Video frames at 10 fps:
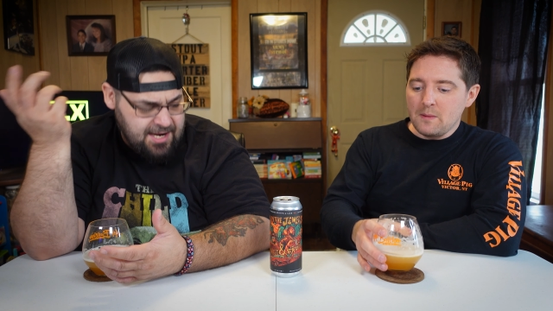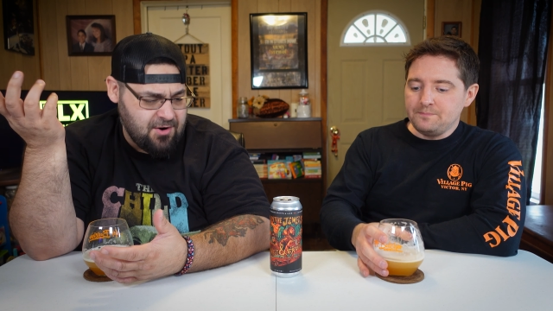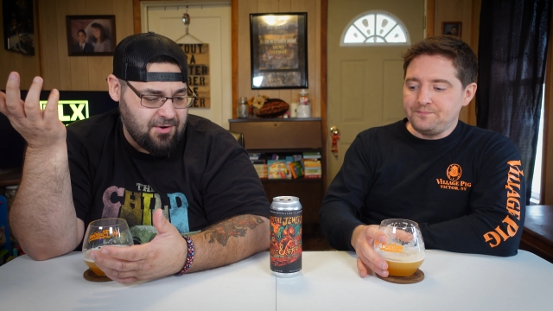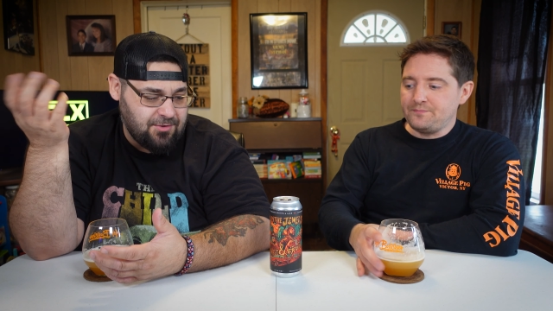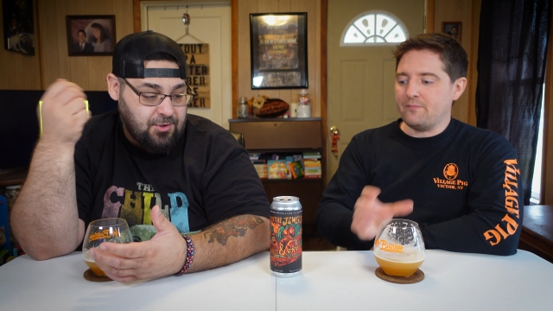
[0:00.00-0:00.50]

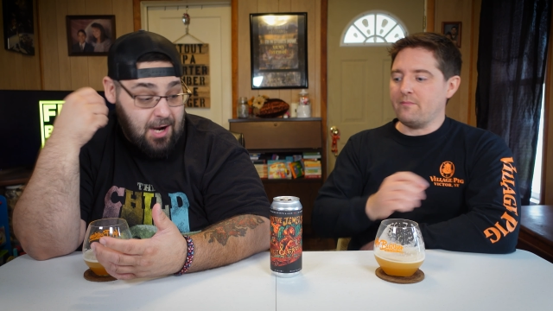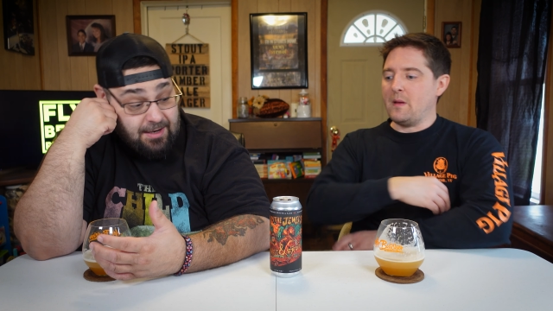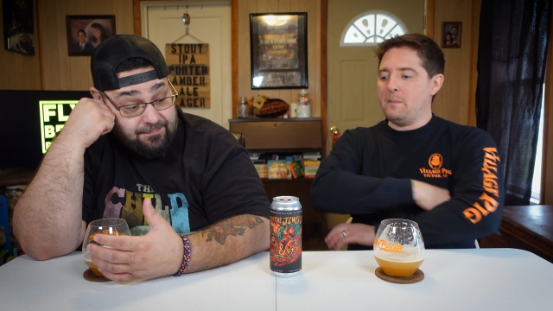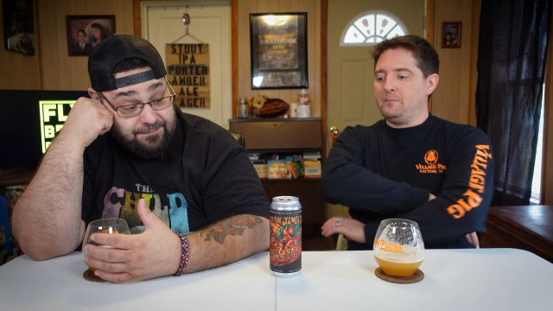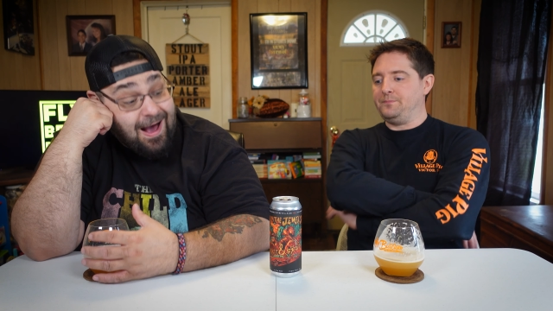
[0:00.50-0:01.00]
Speaker 1: here and try
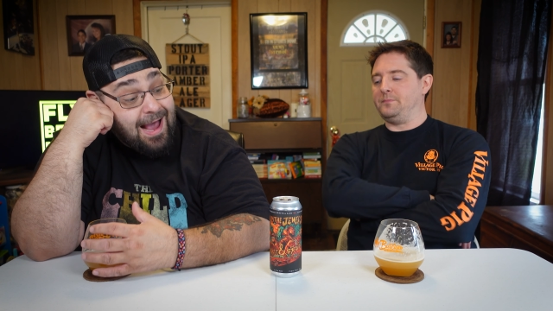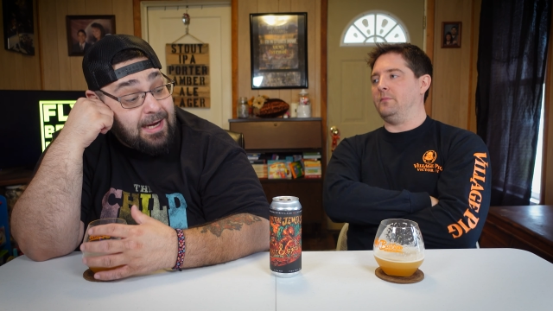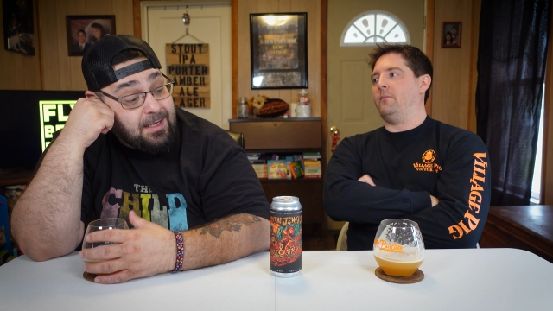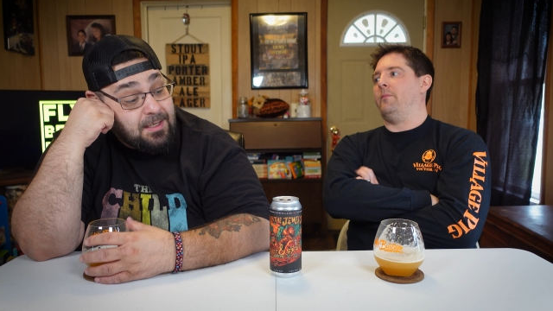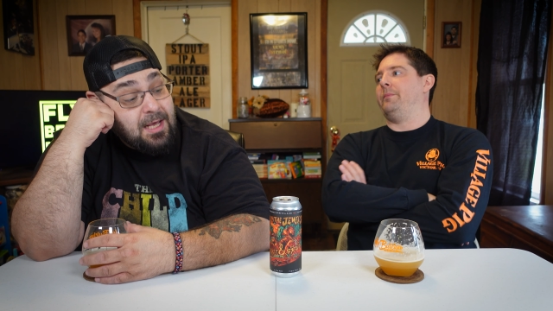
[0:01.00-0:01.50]
and
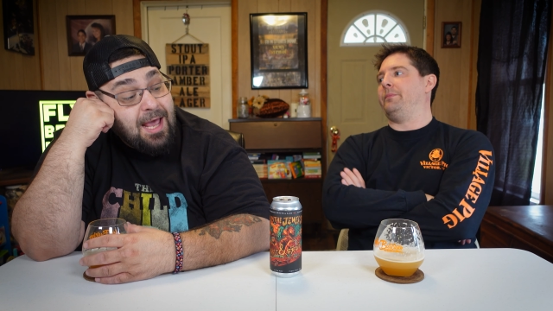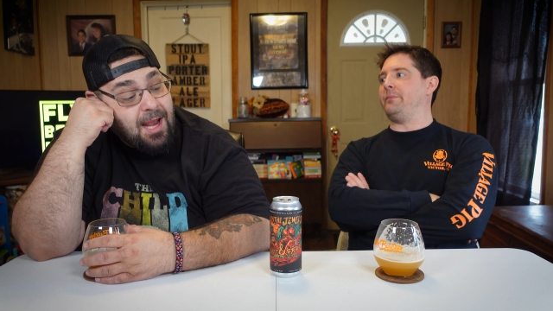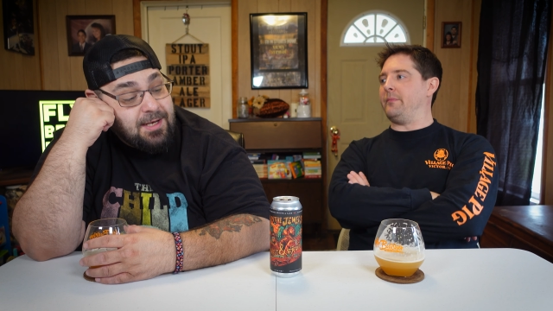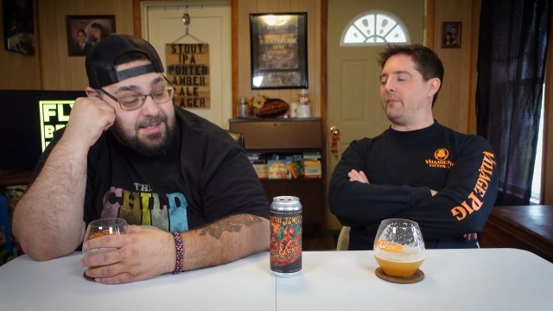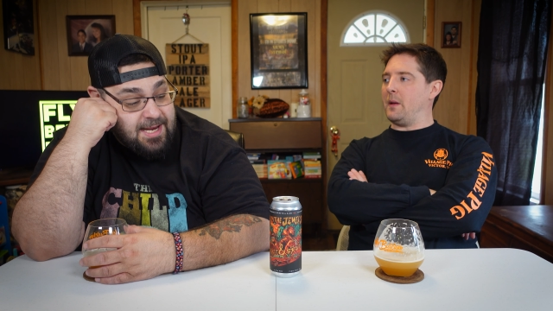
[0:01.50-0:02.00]
find
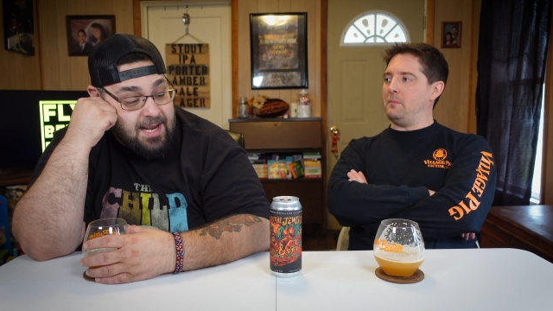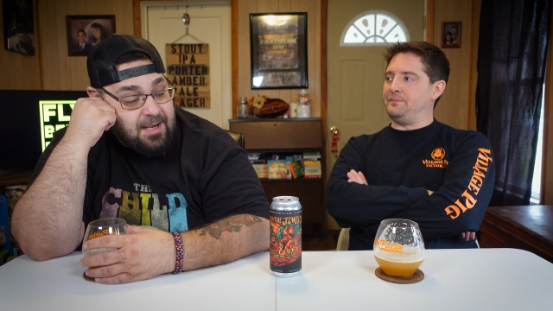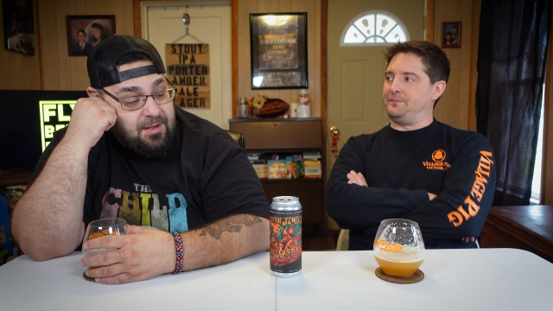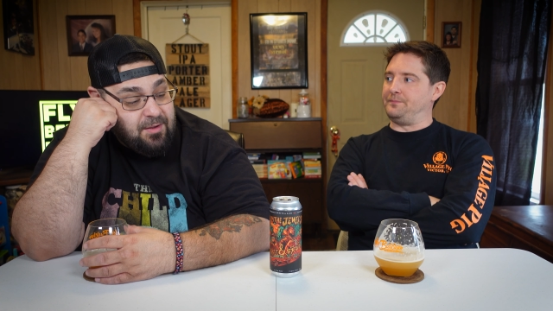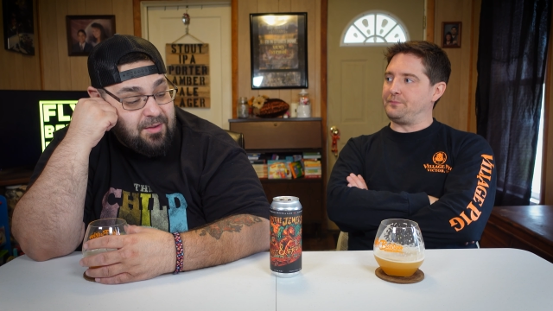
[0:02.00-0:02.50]
and
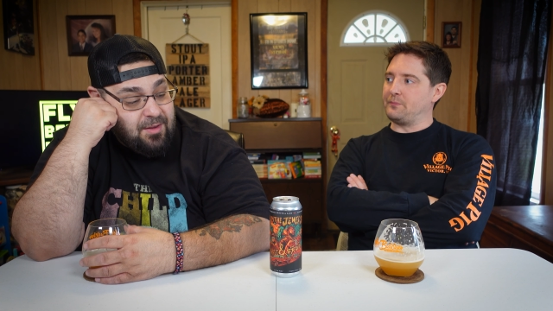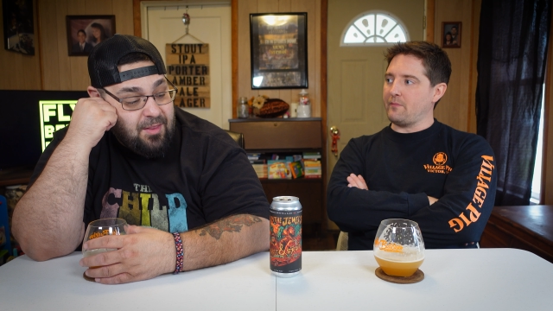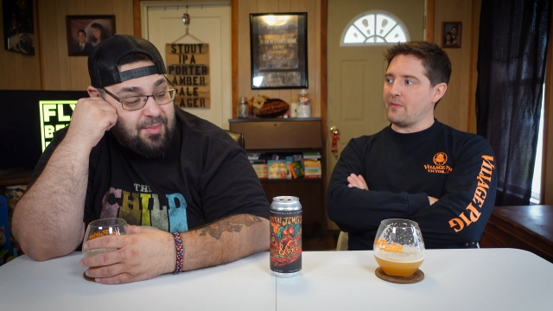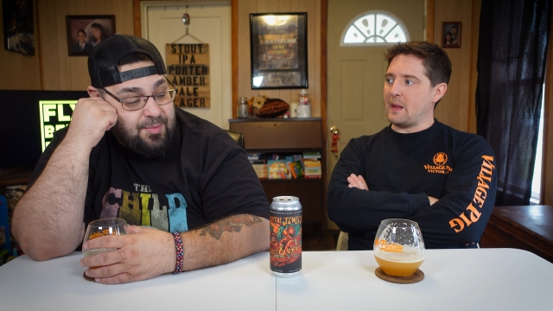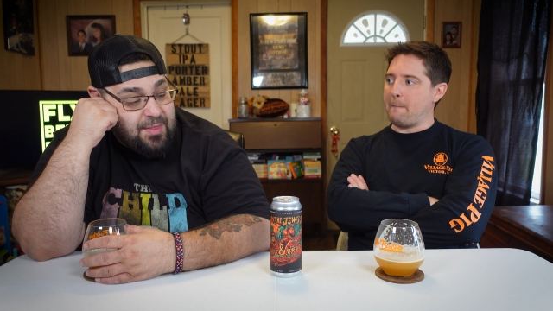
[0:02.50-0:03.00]
dig
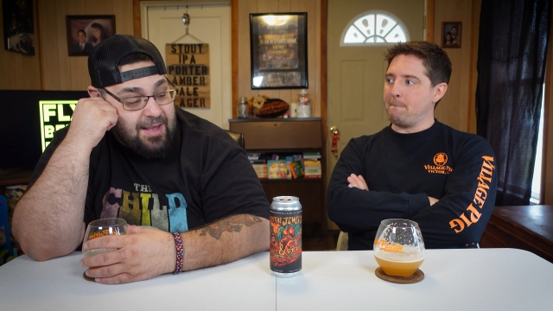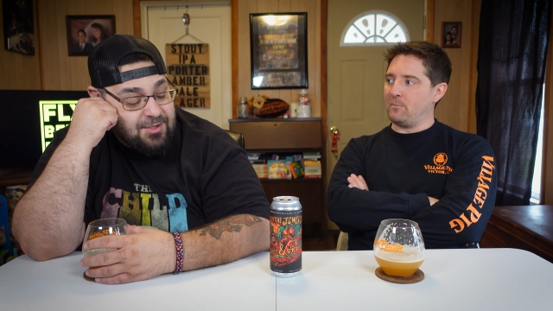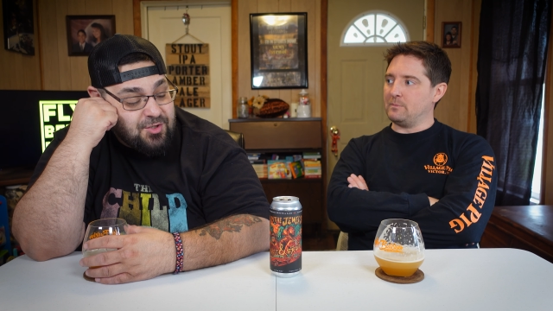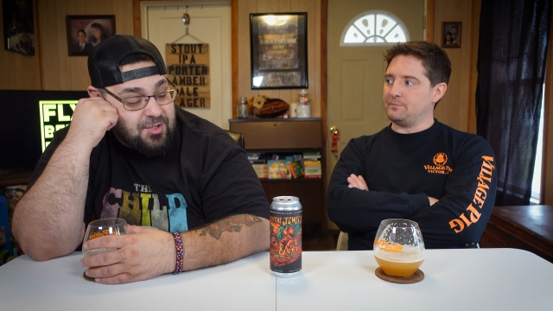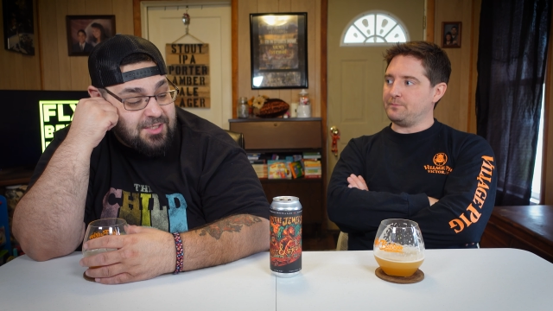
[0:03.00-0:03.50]

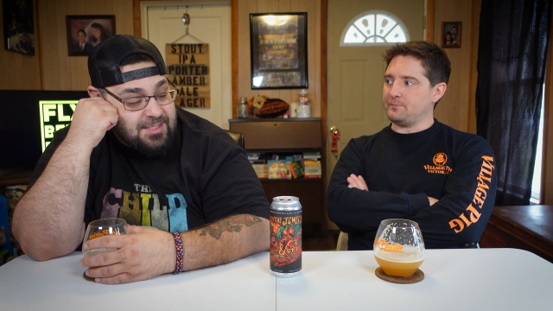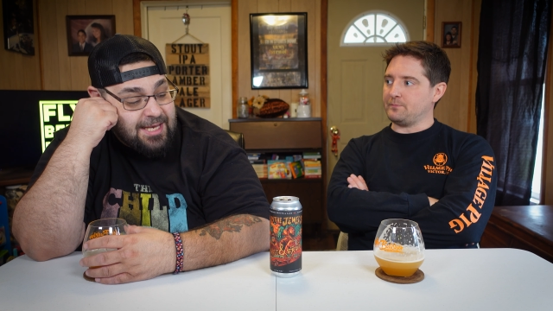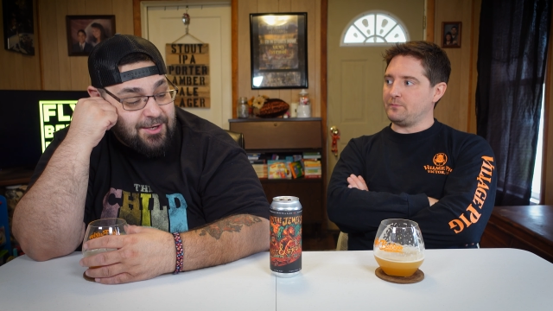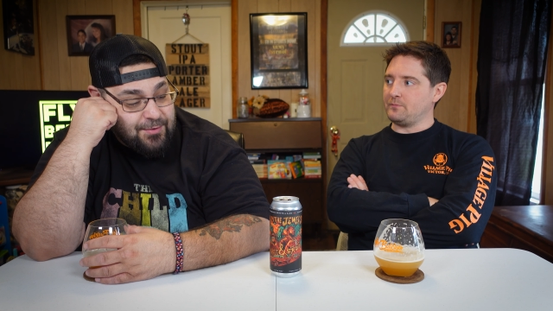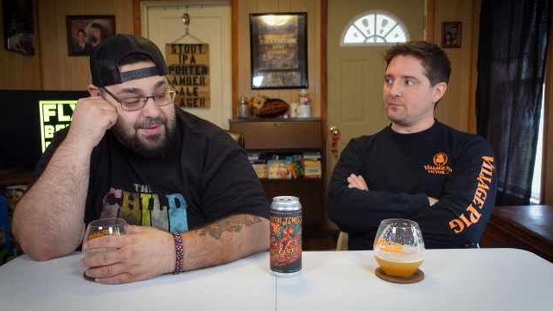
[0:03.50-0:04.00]
things just to
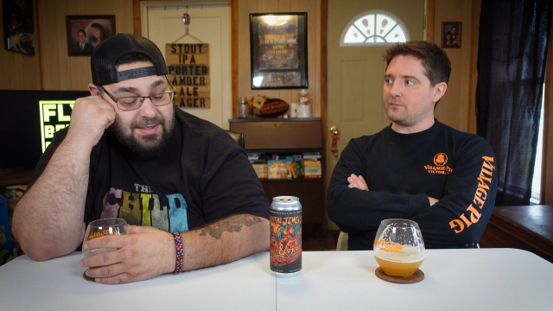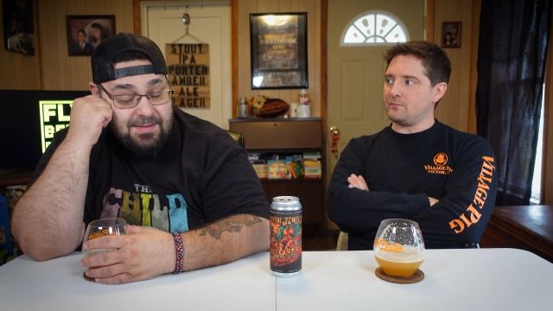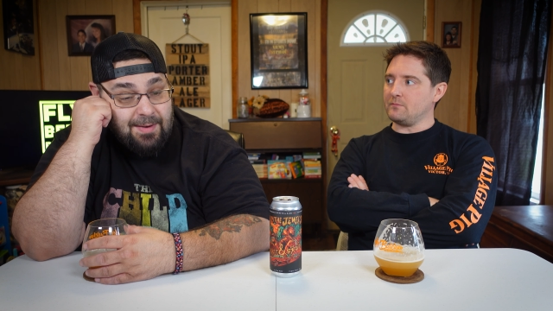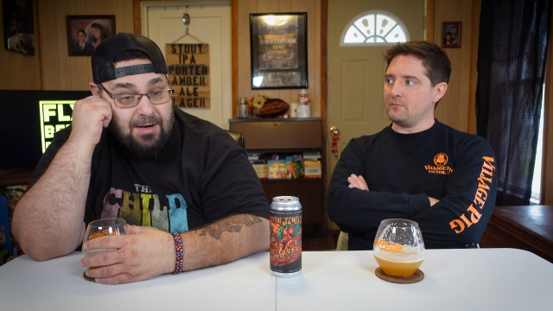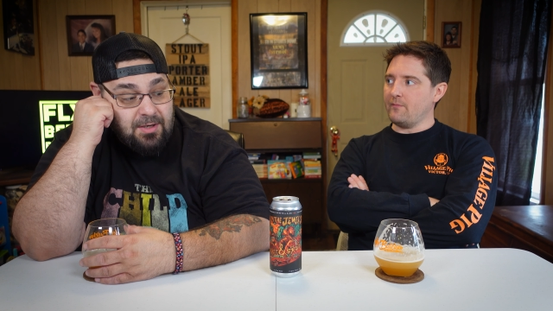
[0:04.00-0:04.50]
say good things
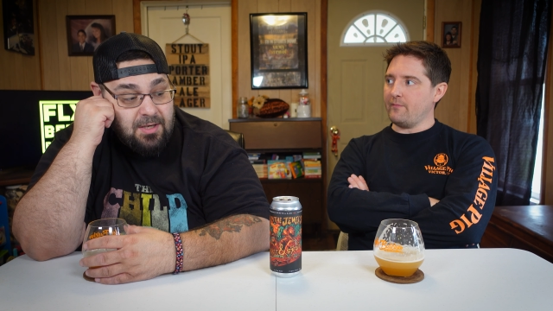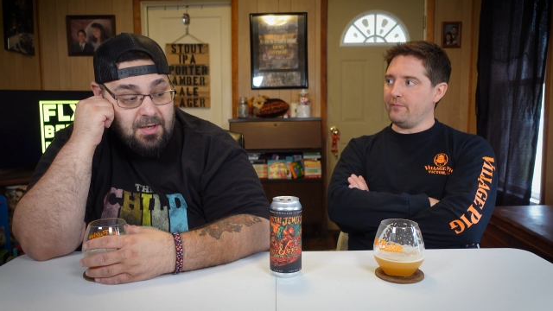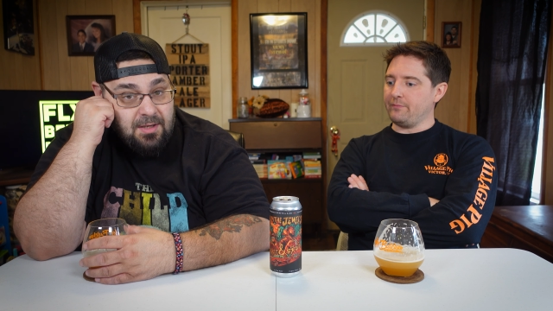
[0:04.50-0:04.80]
about it.